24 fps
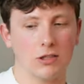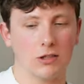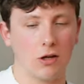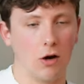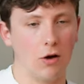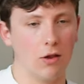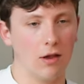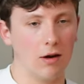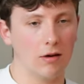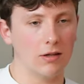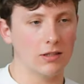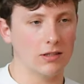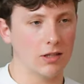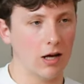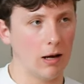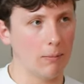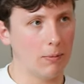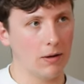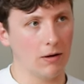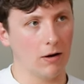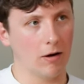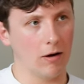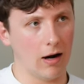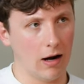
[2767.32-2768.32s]
just go there and type
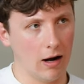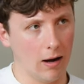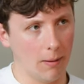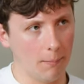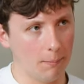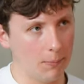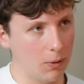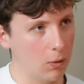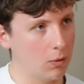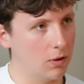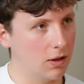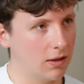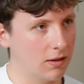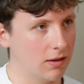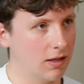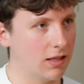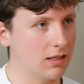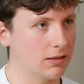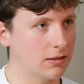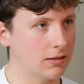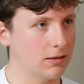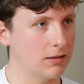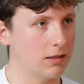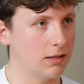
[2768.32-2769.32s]
in, all right, I'm building
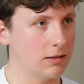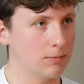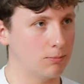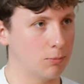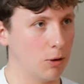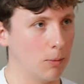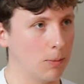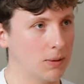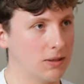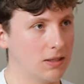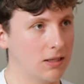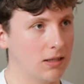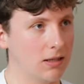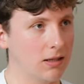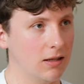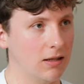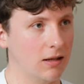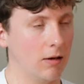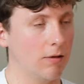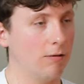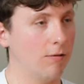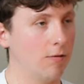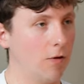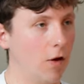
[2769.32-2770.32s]
this property. It
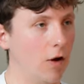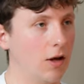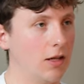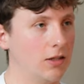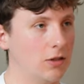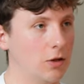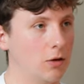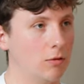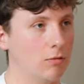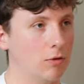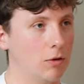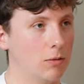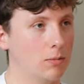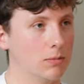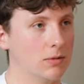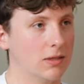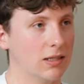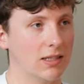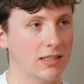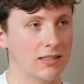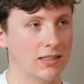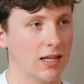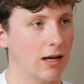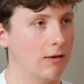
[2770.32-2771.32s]
needs 32 rooms.
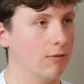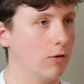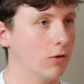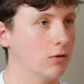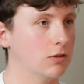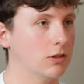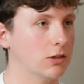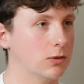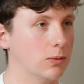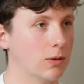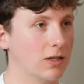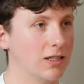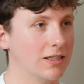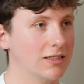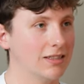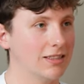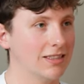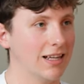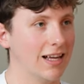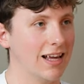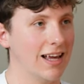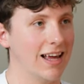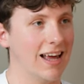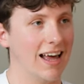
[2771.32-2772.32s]
It needs to have en
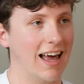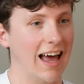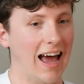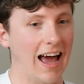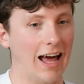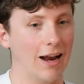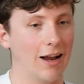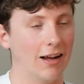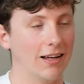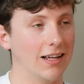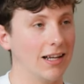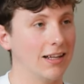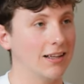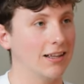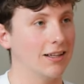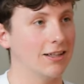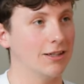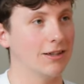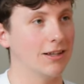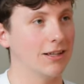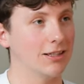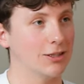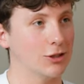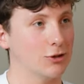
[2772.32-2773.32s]
suites. And I
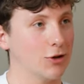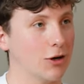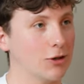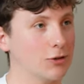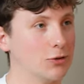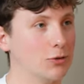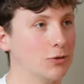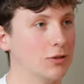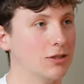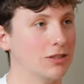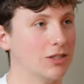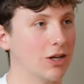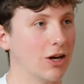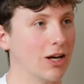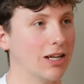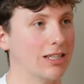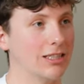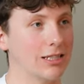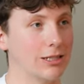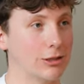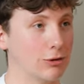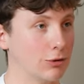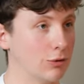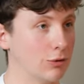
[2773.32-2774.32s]
need the structural designs and